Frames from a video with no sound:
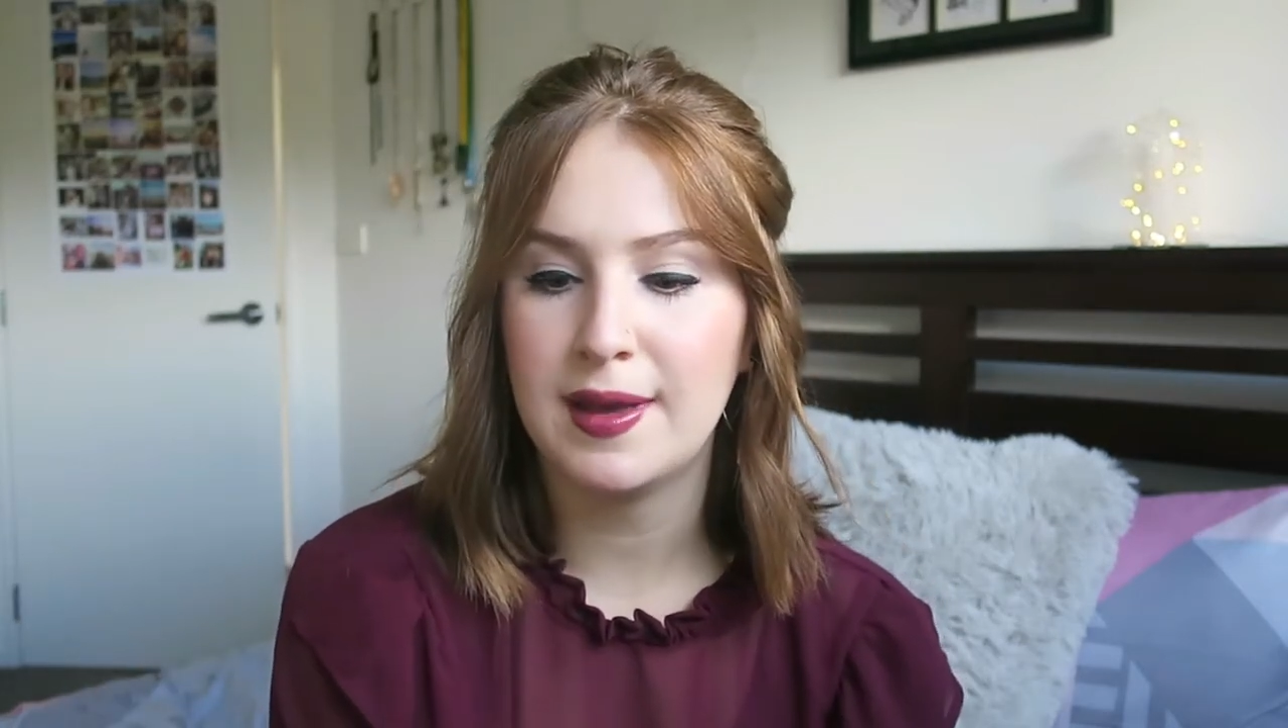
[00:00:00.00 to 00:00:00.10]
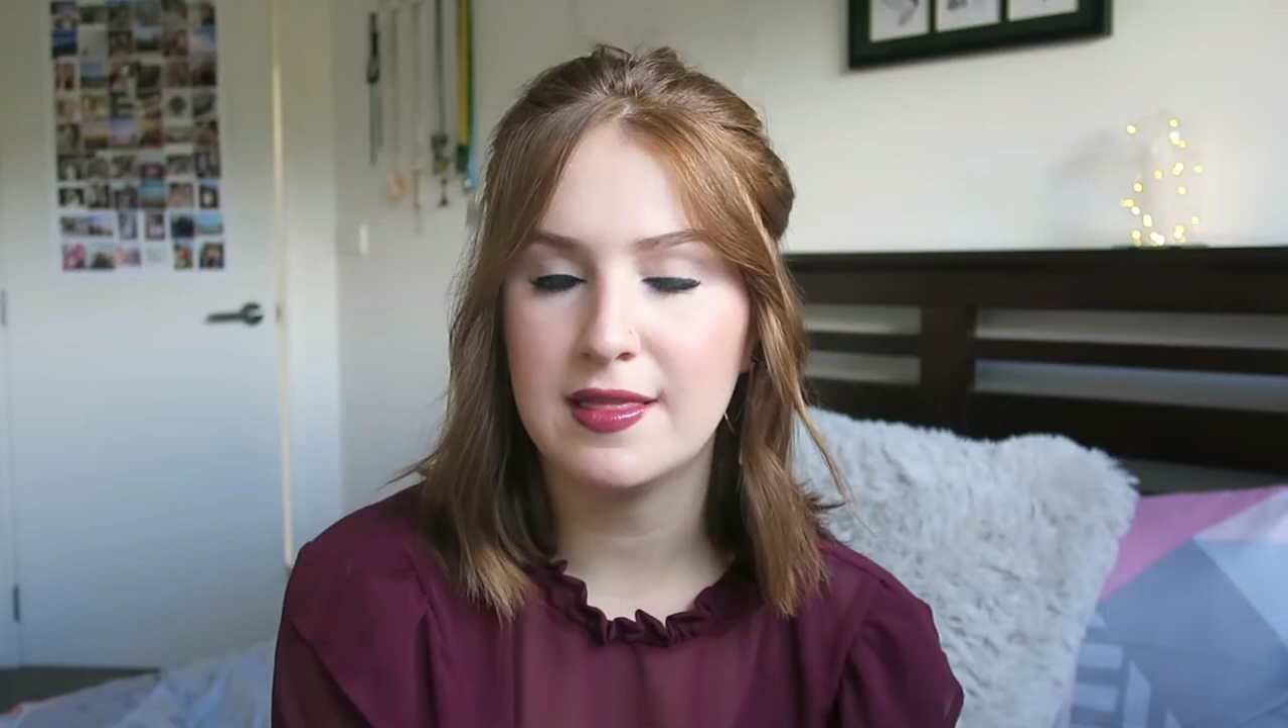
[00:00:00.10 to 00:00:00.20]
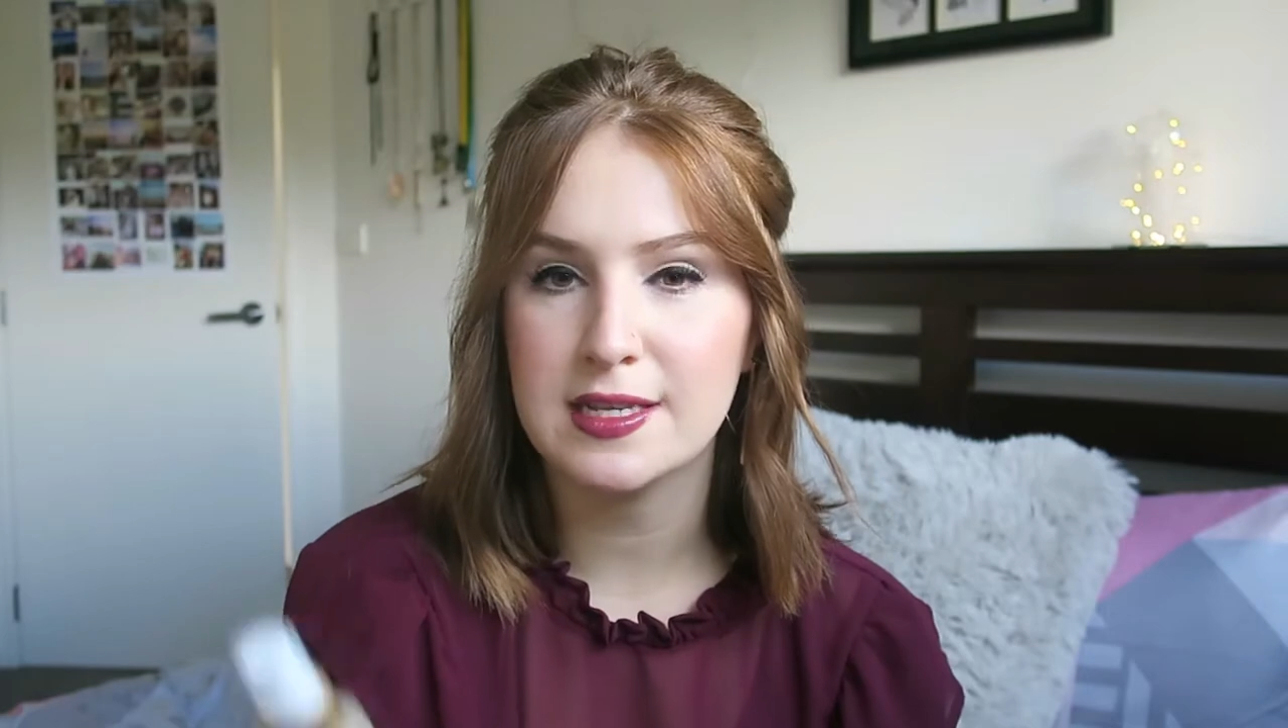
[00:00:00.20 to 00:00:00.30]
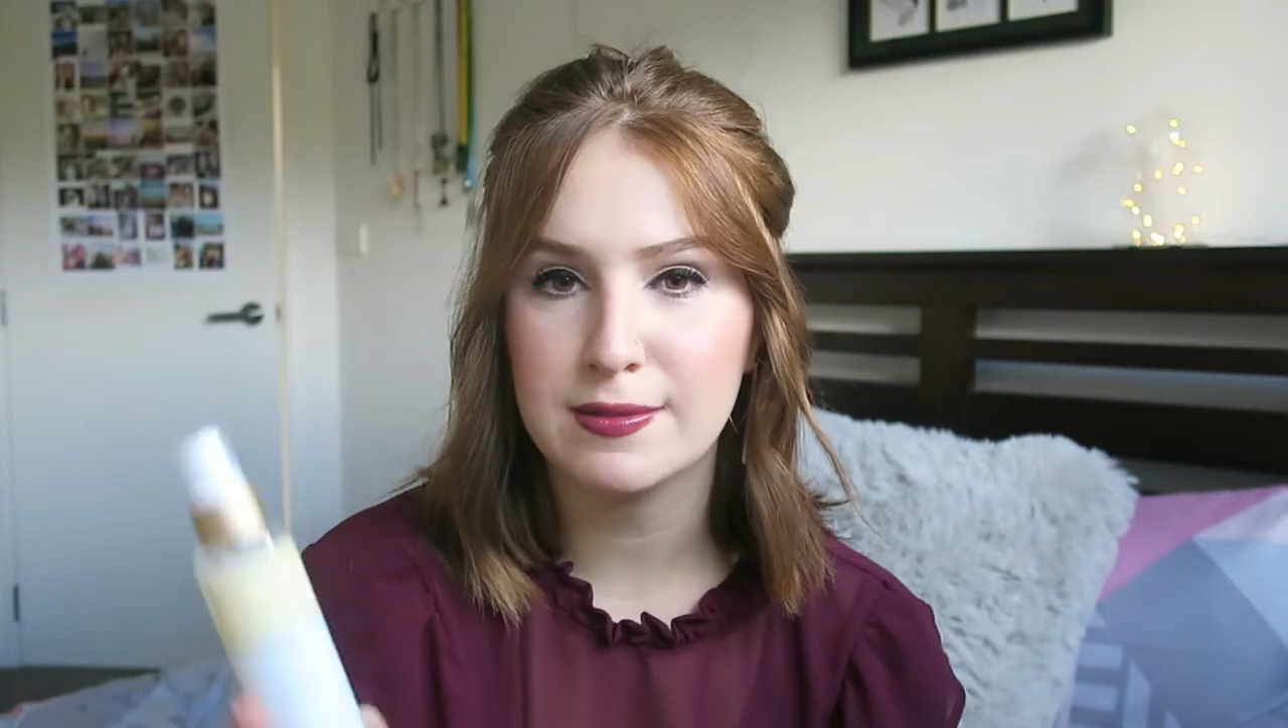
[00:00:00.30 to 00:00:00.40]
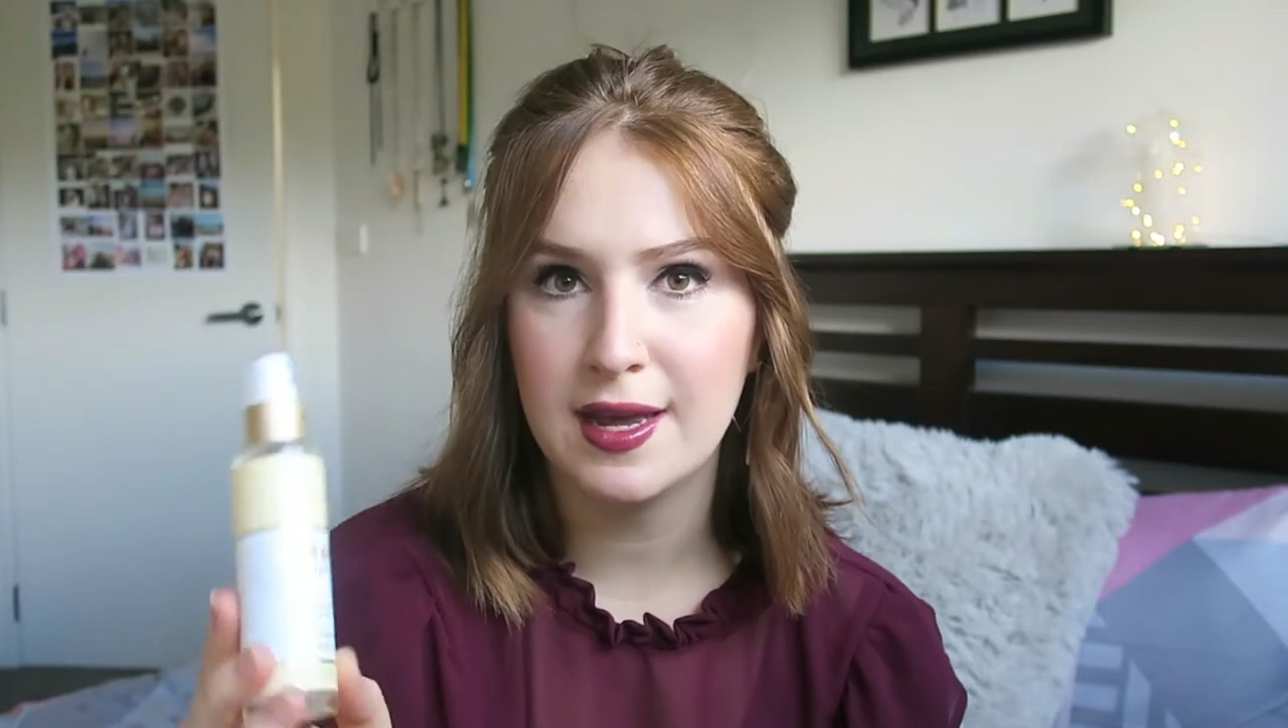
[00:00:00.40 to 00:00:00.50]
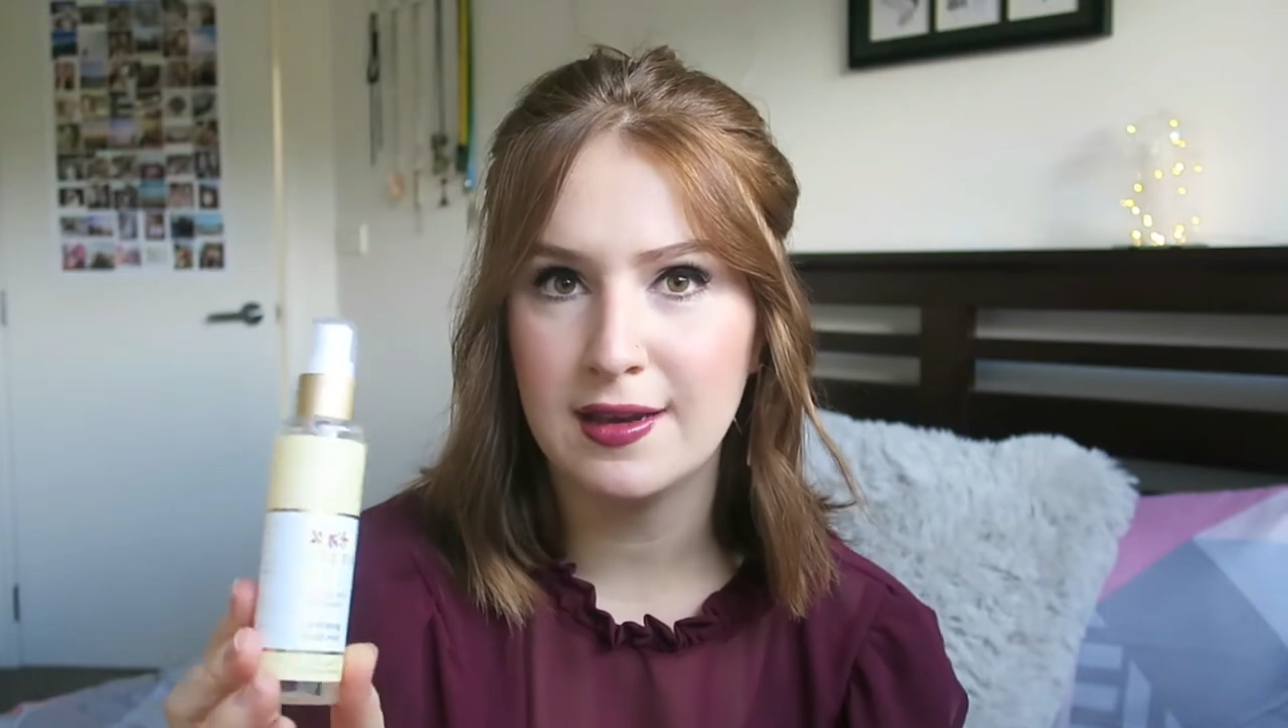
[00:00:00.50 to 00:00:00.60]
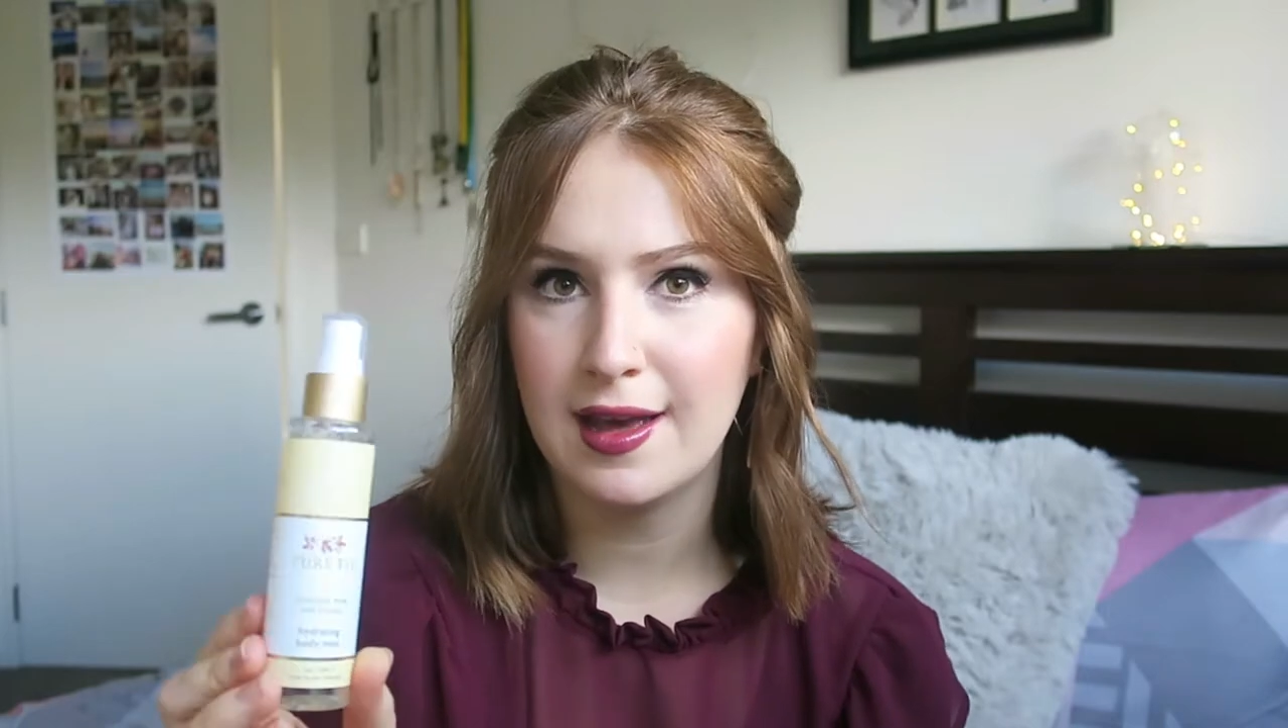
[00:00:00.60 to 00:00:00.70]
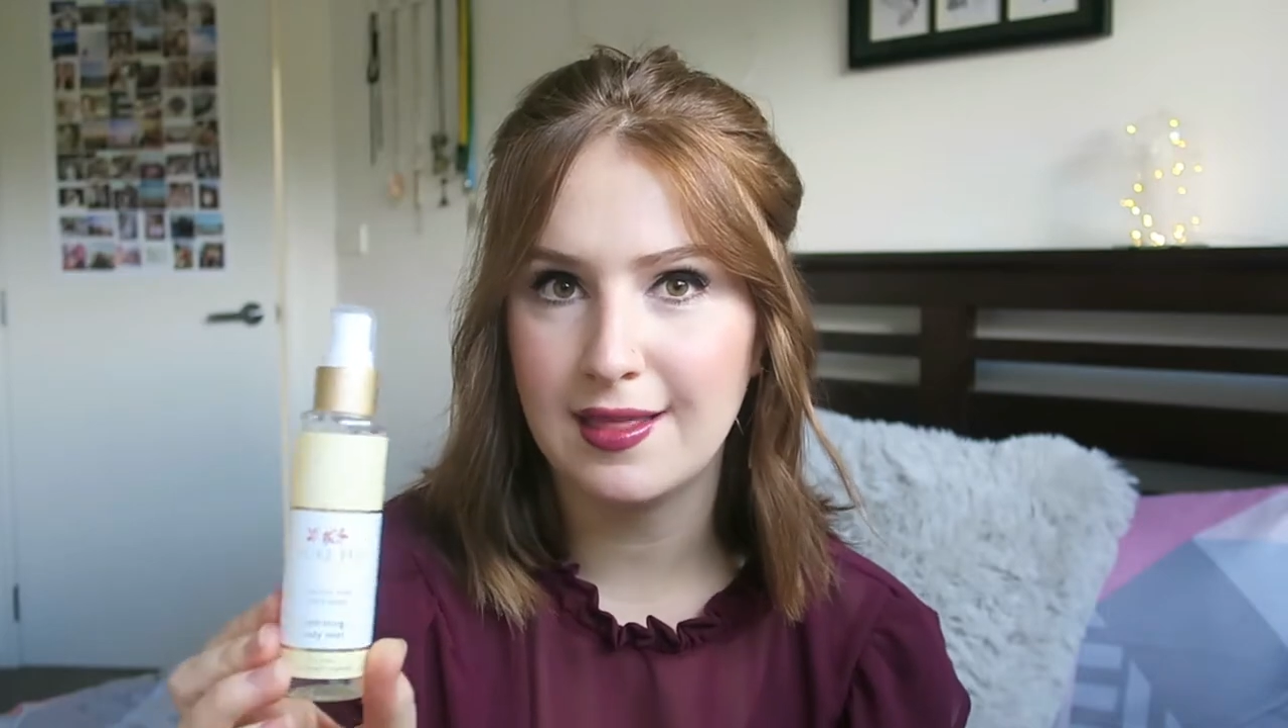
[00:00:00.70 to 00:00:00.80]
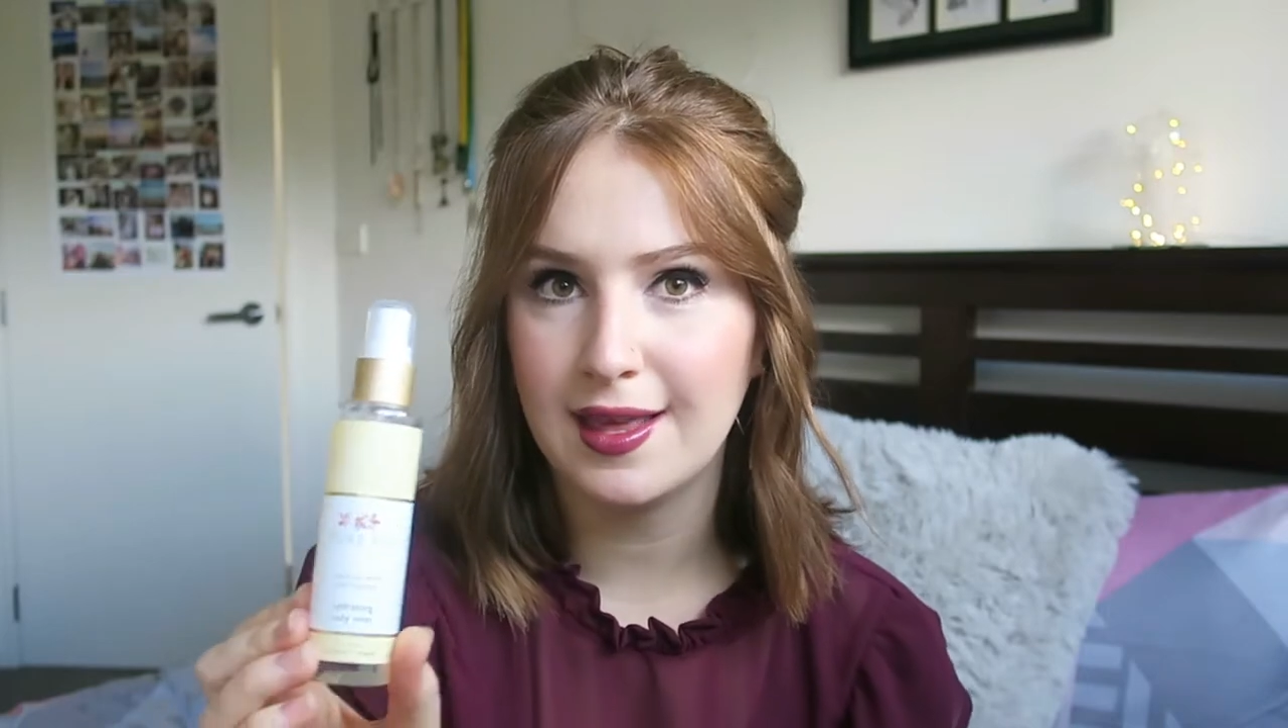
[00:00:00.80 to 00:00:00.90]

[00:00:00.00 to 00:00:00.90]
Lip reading: but this one I